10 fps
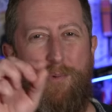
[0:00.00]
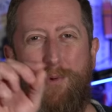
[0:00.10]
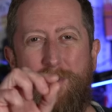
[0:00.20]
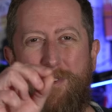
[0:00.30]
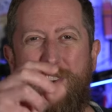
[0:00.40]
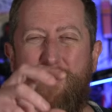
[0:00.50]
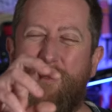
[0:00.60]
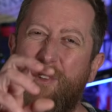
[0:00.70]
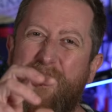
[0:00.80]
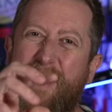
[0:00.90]
where you know
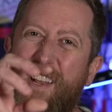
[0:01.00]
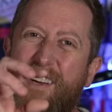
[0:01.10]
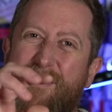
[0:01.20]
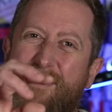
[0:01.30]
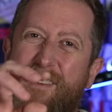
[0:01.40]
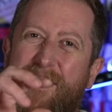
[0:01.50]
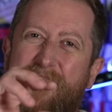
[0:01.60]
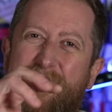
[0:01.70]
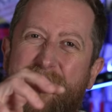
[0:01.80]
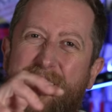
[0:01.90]
the the connector's not
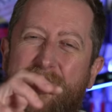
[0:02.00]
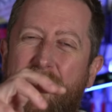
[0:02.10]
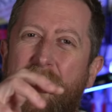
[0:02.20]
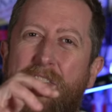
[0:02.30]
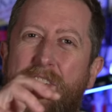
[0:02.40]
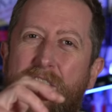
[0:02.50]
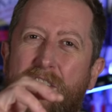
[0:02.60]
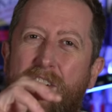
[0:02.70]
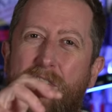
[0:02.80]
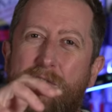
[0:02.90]
like on there
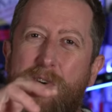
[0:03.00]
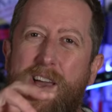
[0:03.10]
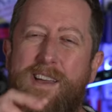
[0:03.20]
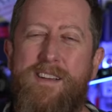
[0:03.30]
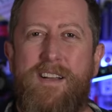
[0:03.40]
all the way.